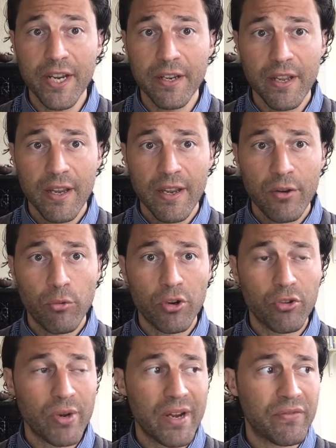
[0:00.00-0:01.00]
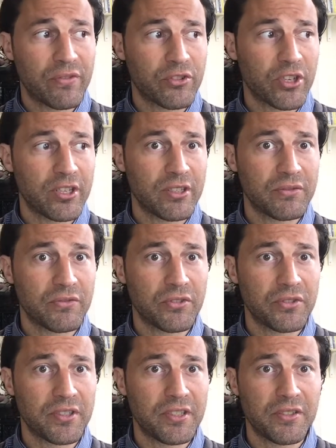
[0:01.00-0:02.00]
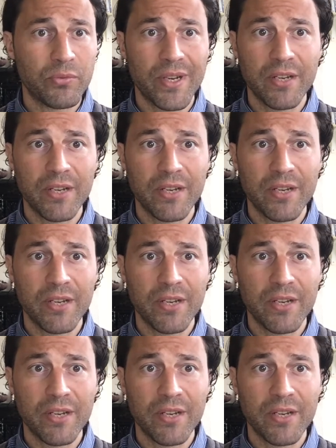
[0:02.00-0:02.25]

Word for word: It worked great for trying to, for, in a way,